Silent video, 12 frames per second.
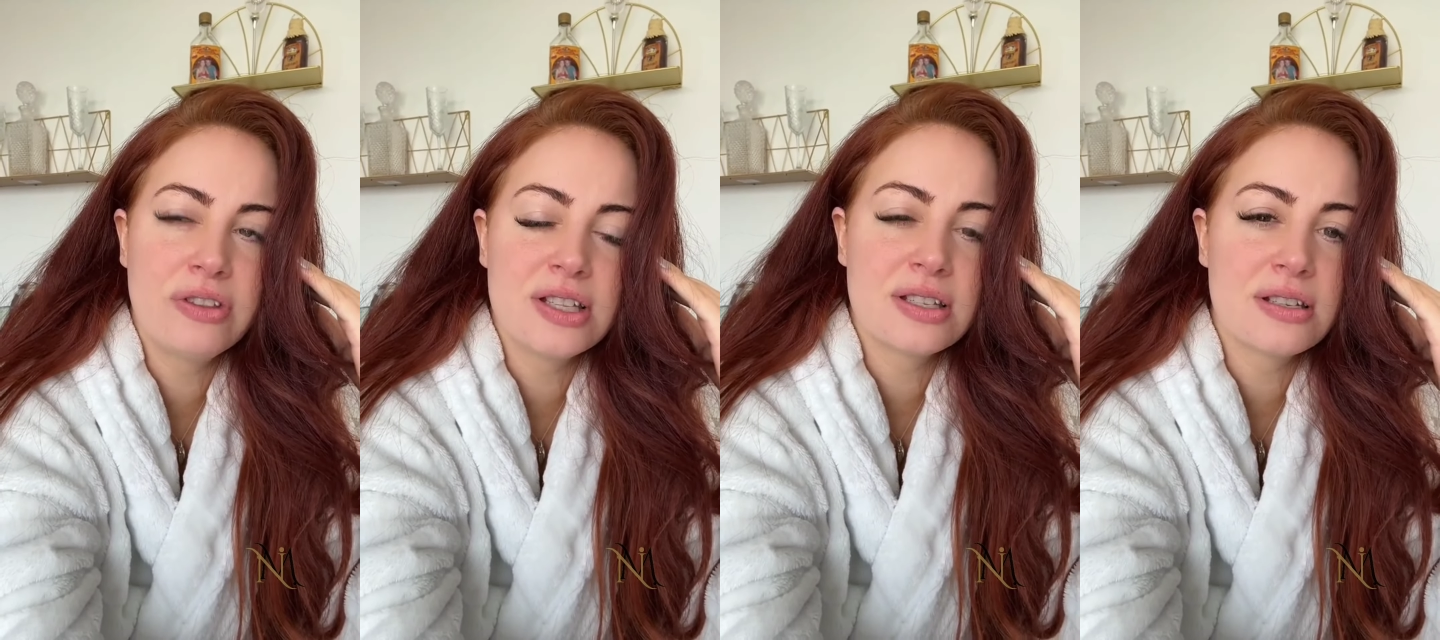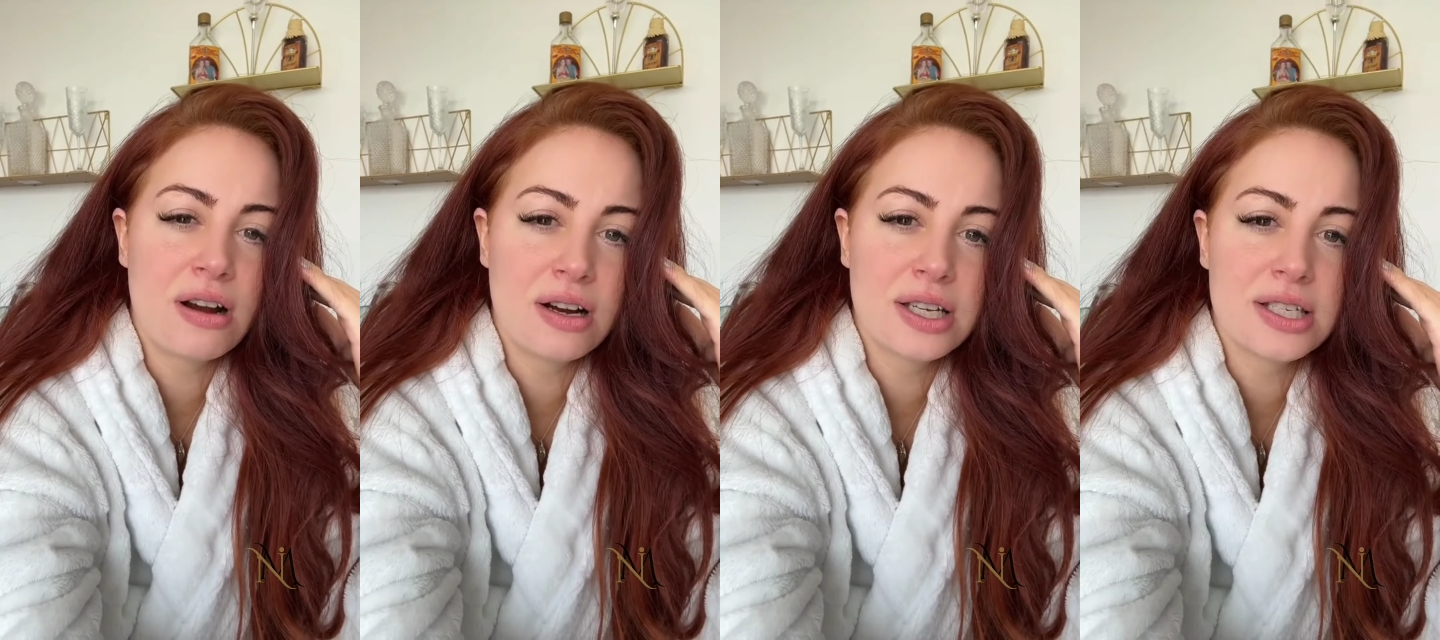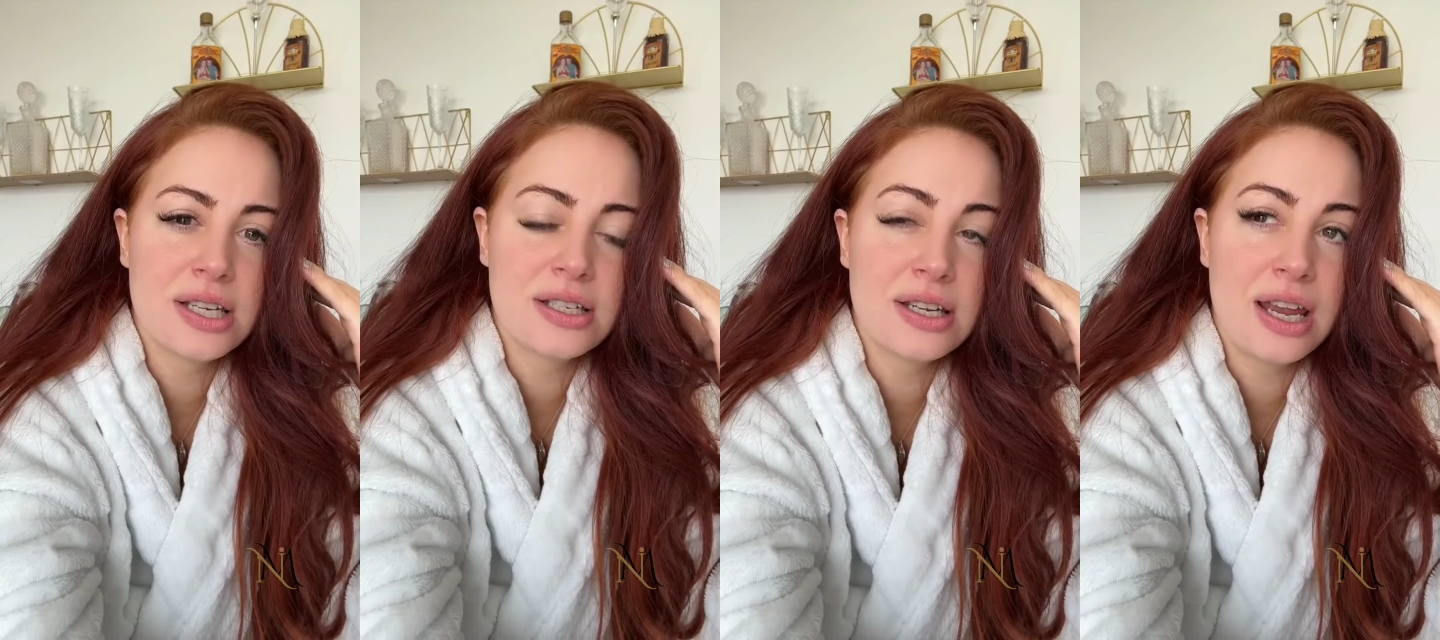that's
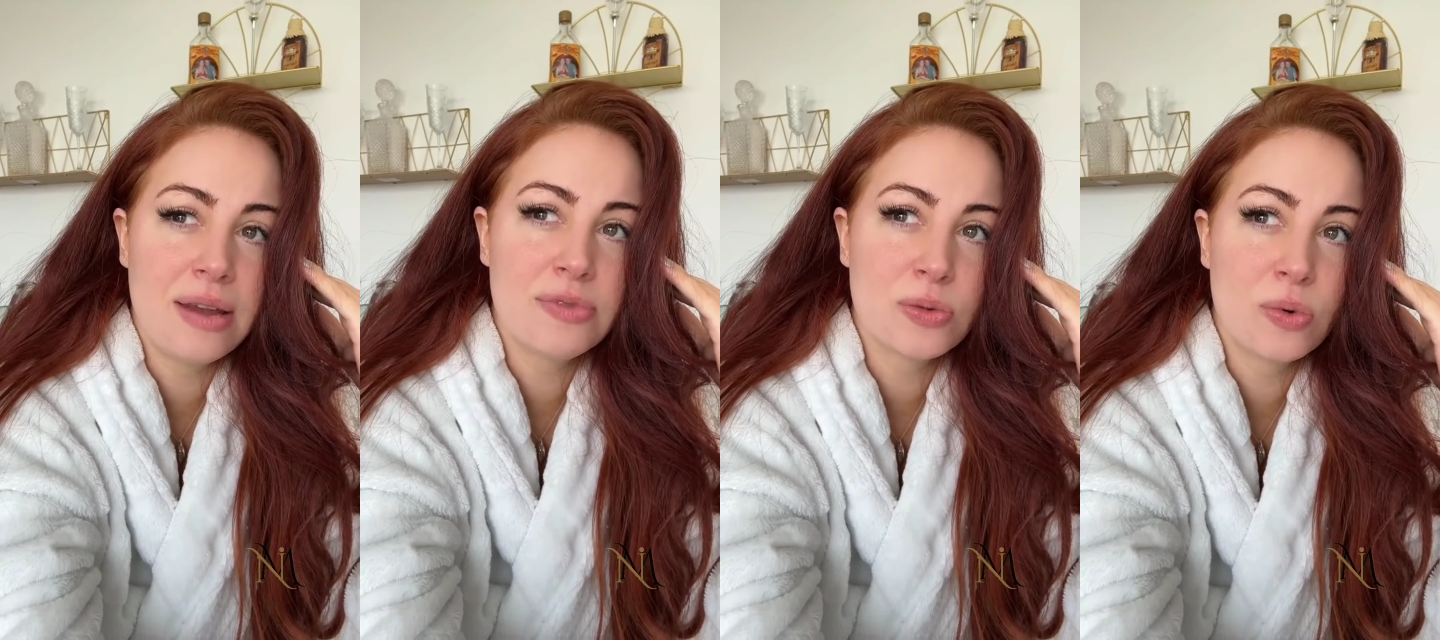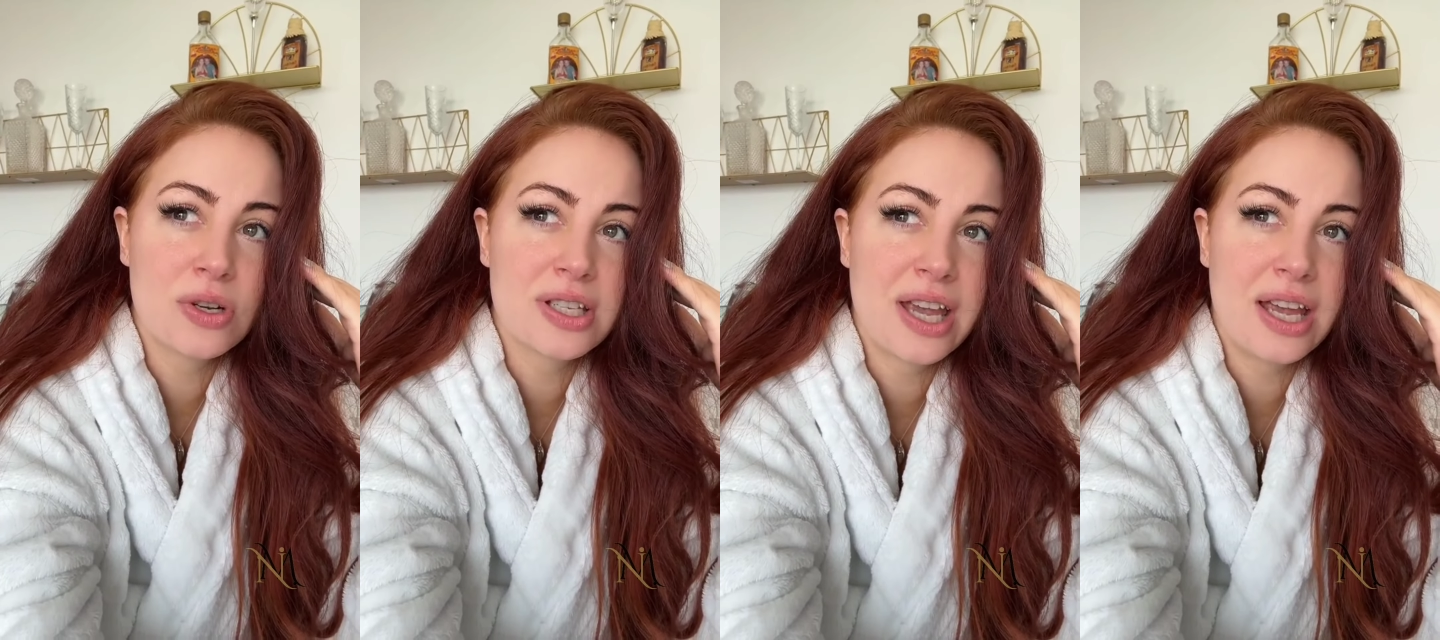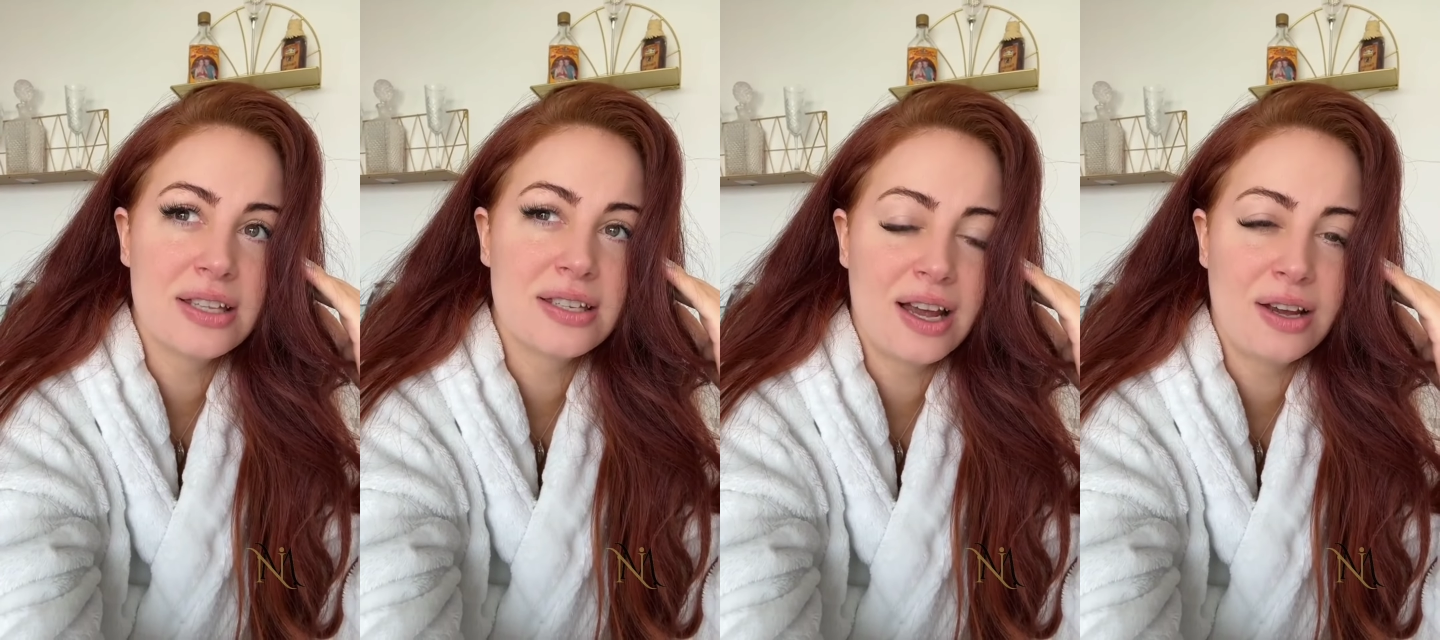targeted and aimed towards
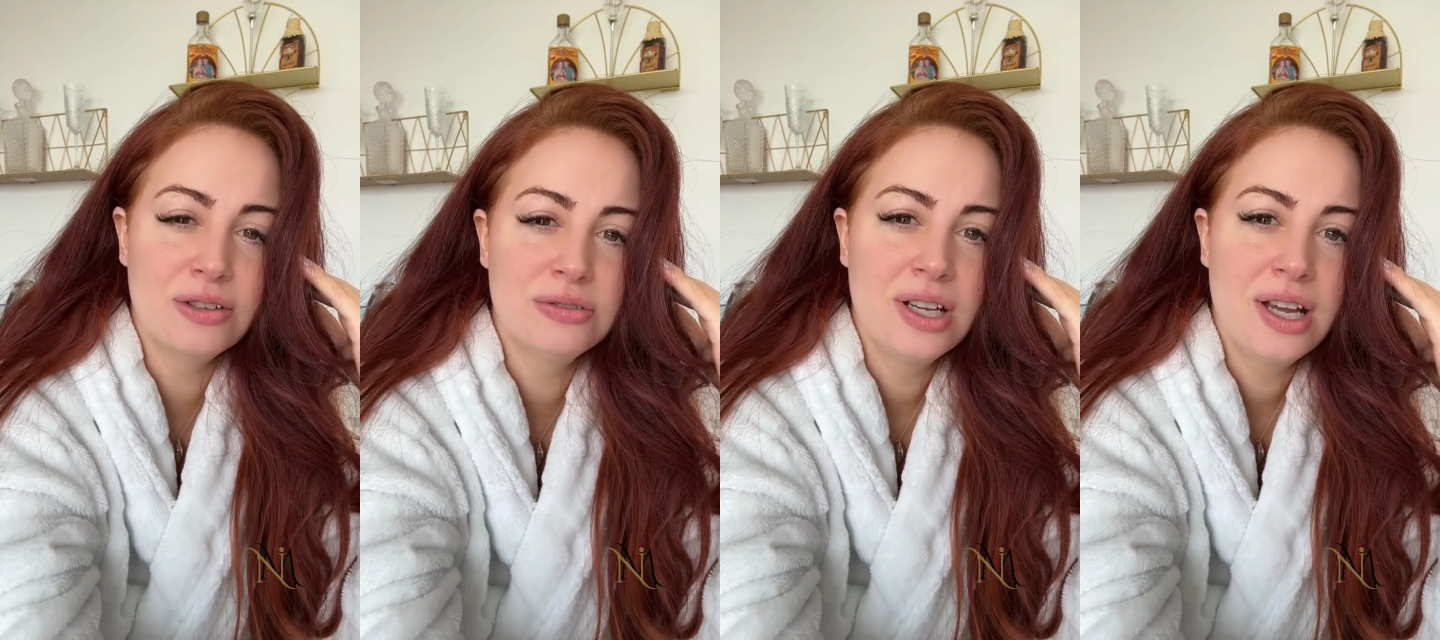kids now